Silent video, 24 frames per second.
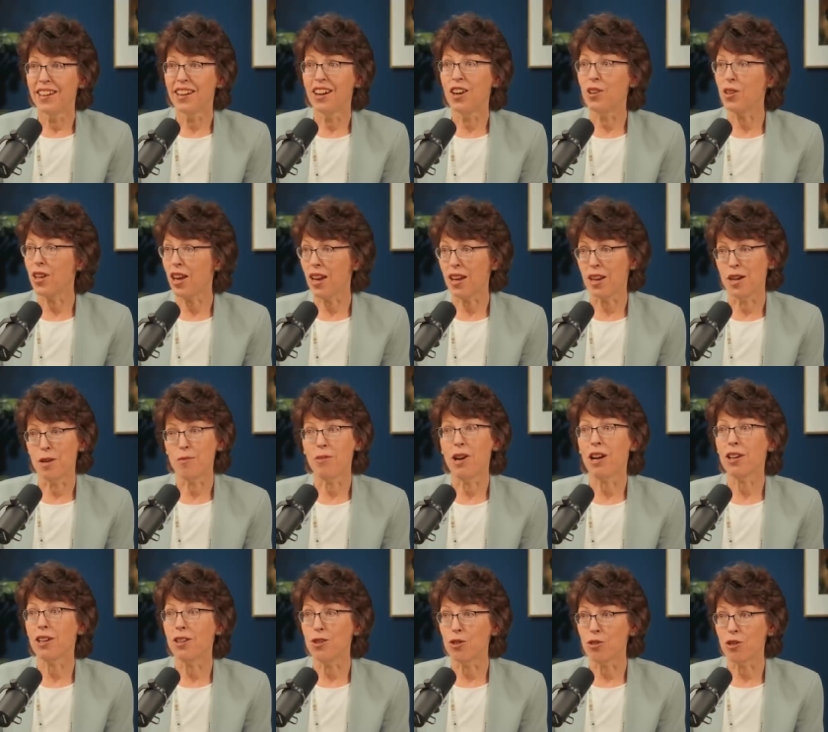Okay, I'm
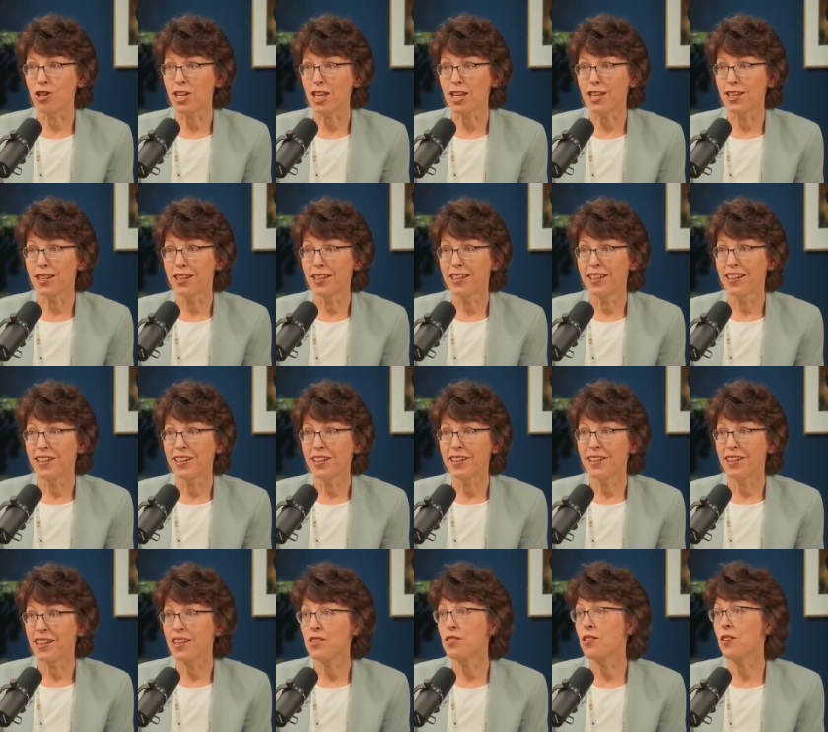not going to drink it.
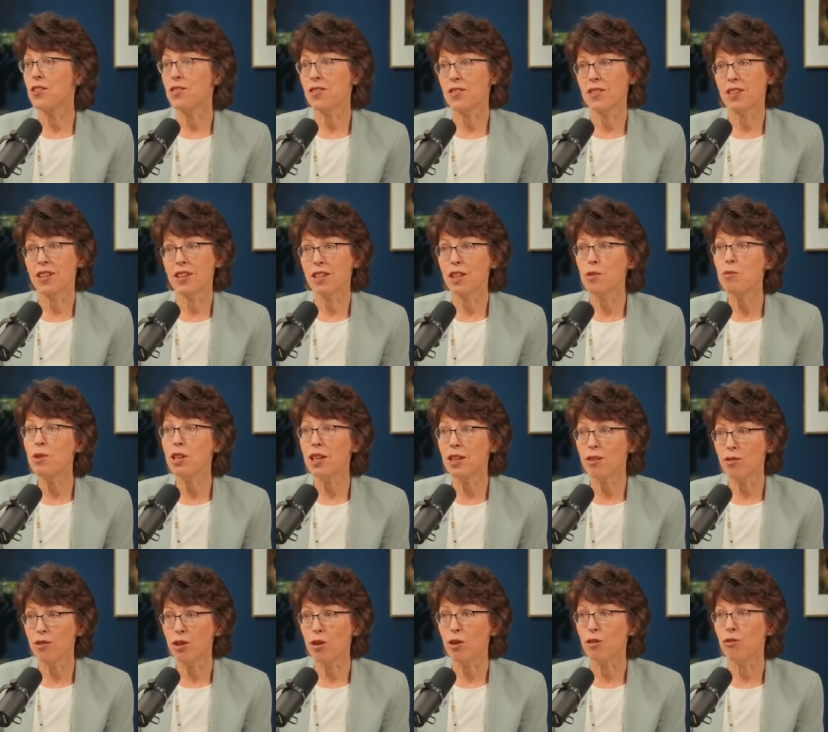He says, let me
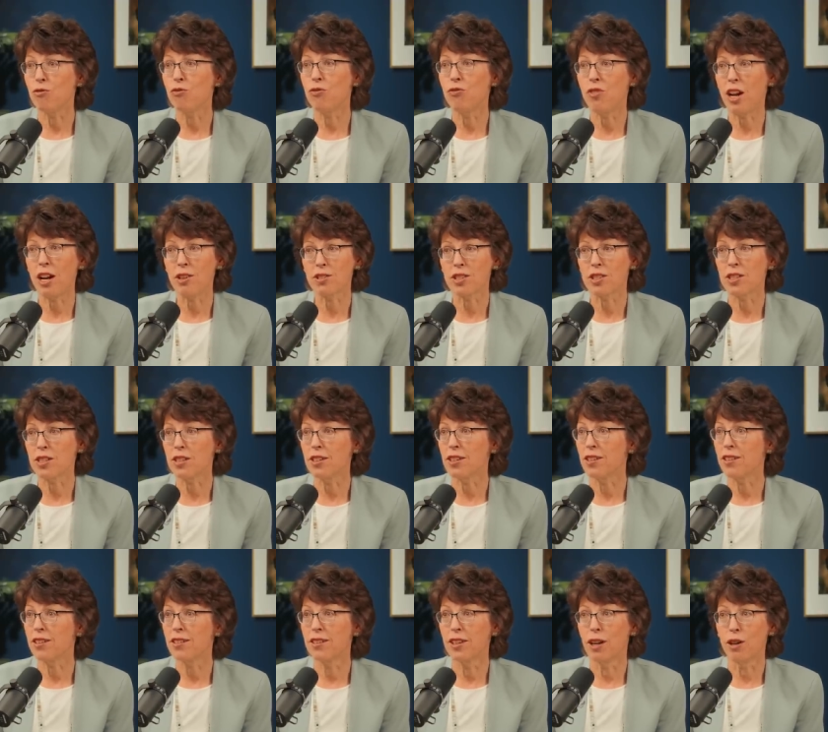give you a
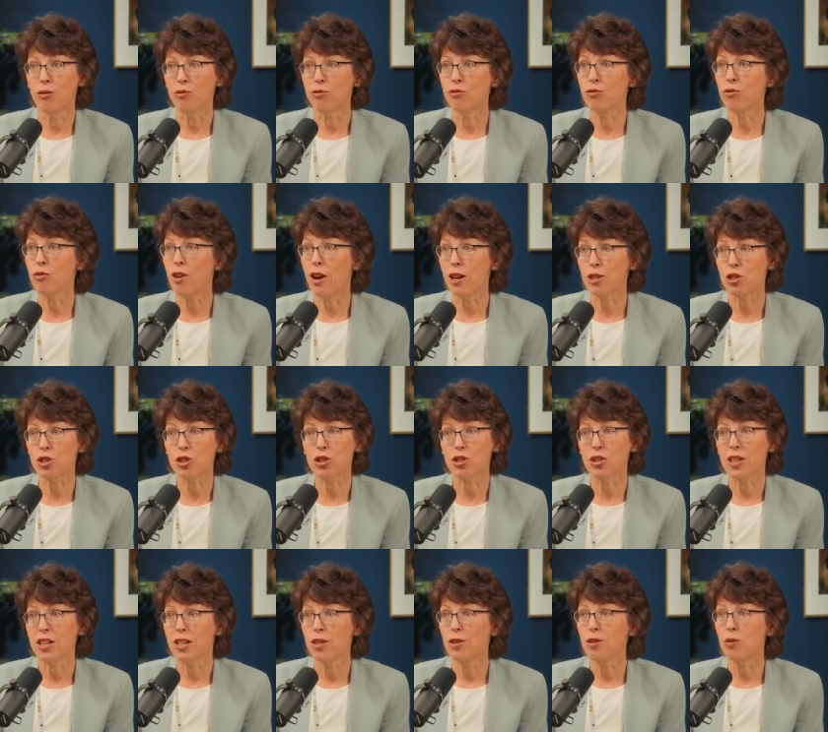fountain of
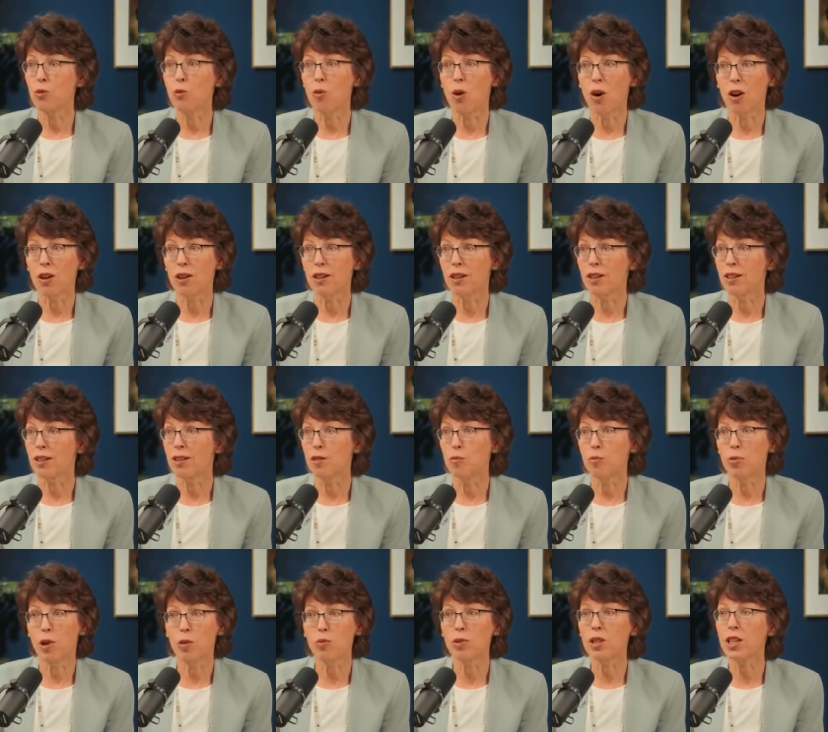fresh water,
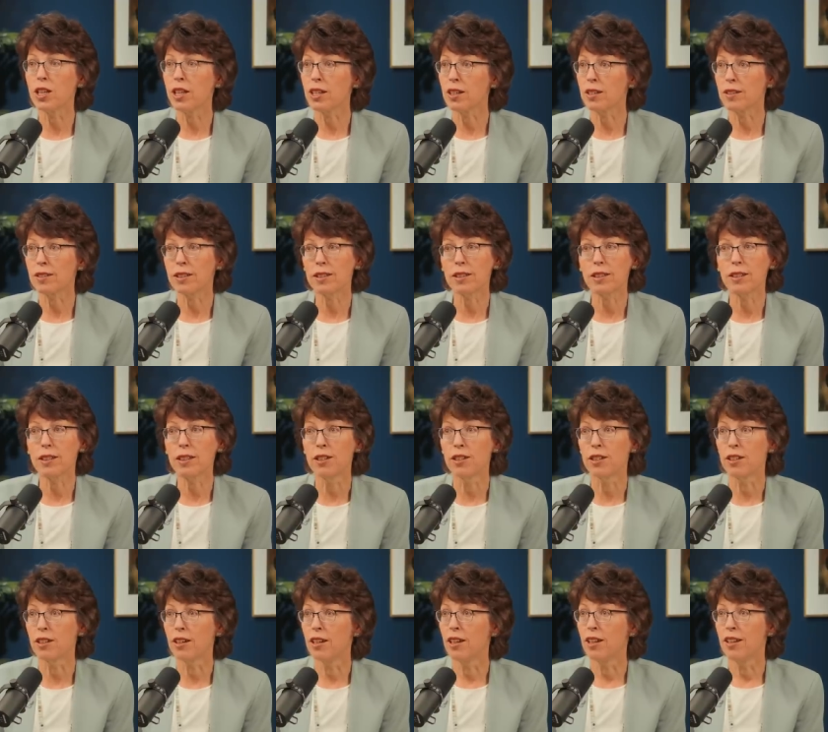bubbling,
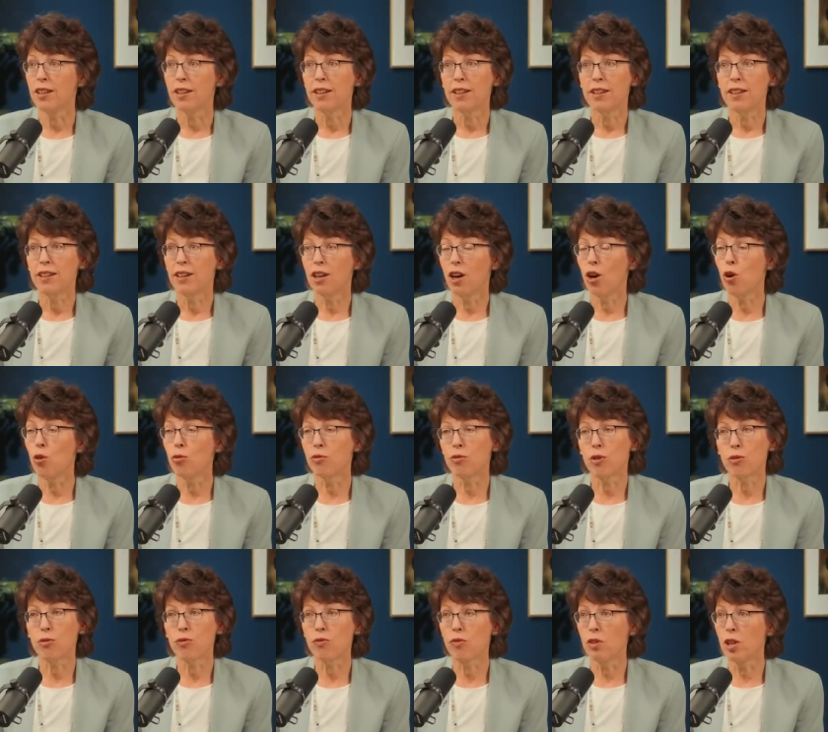clear,
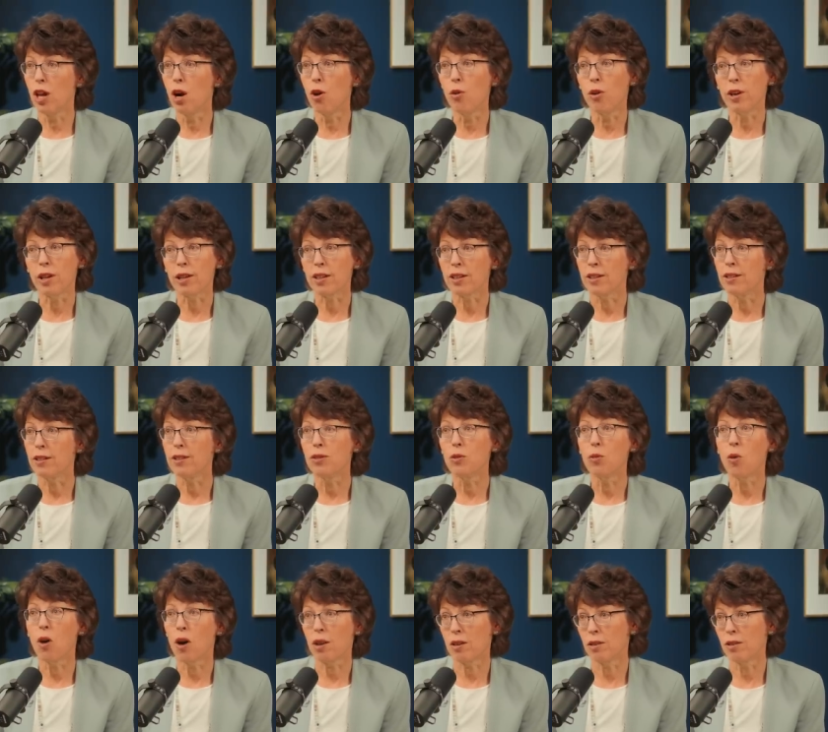overflowing
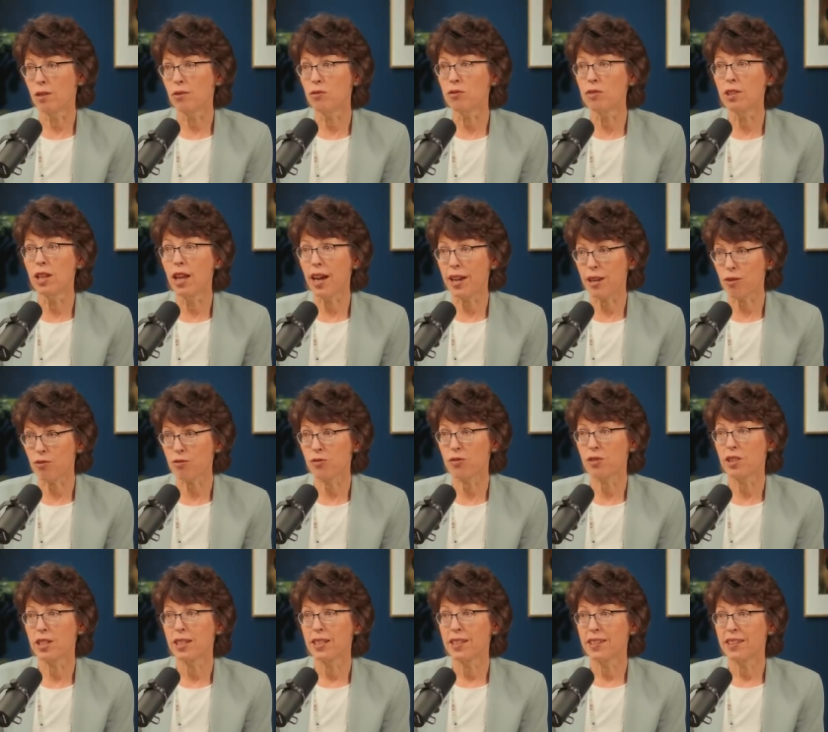water of
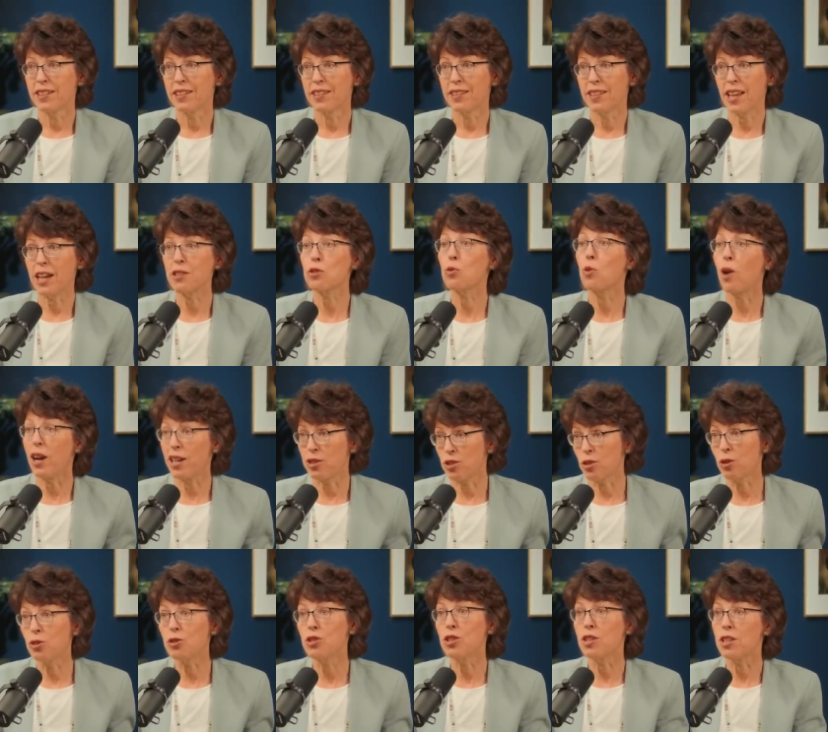life. That's why I
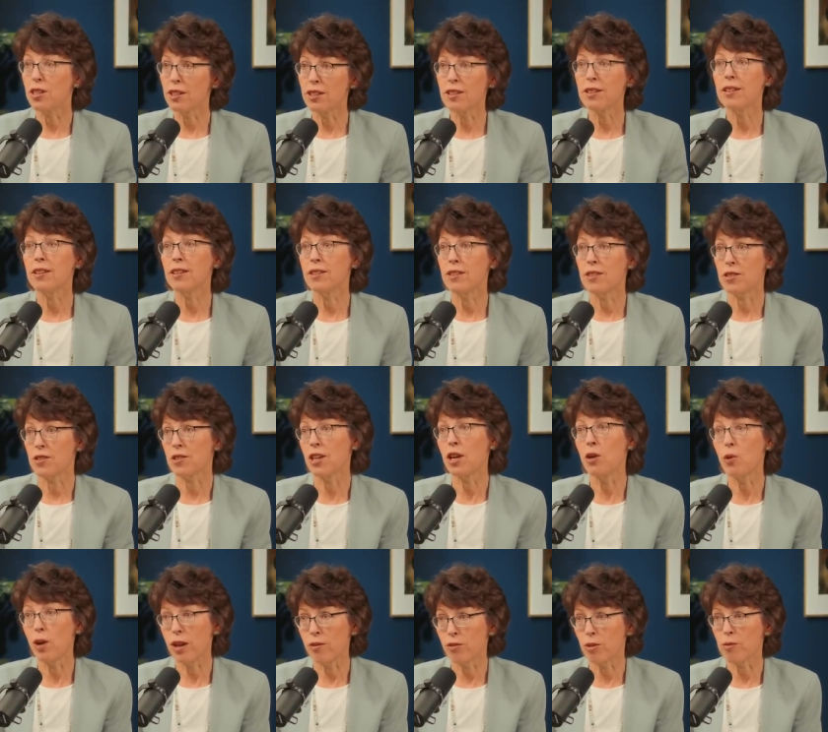told you to stay
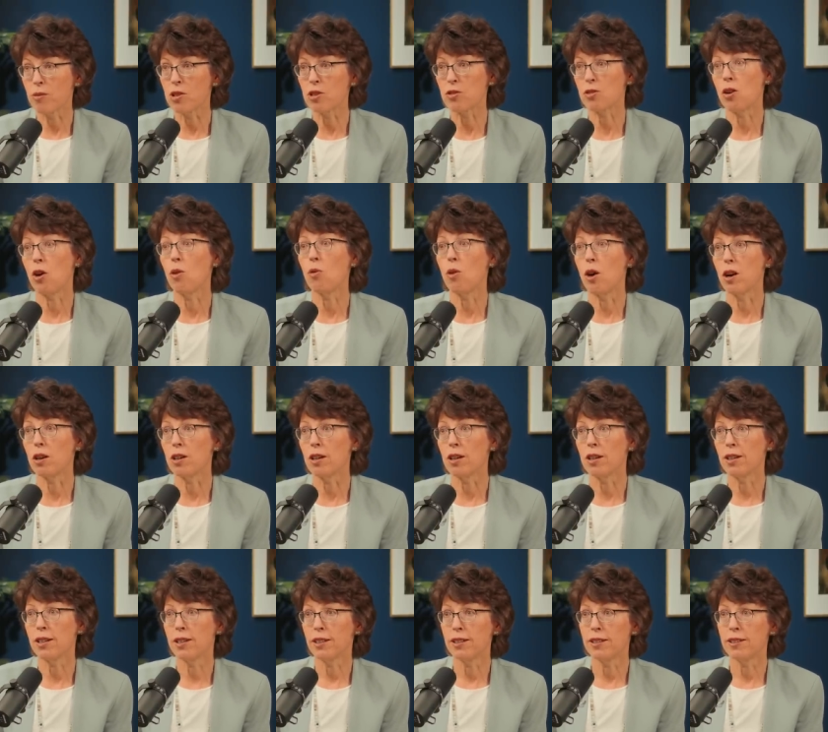away from the salt water.
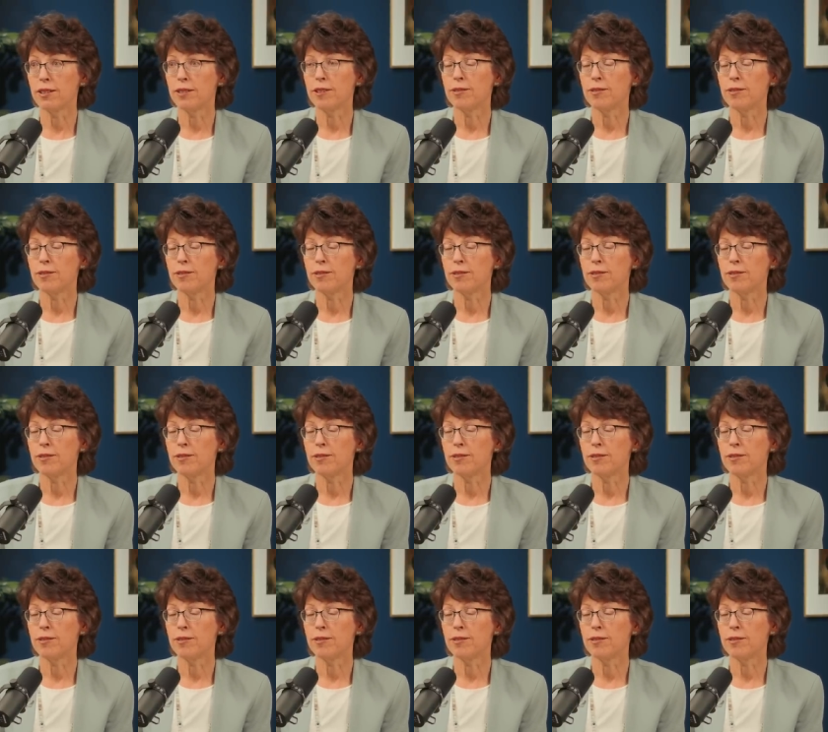Right.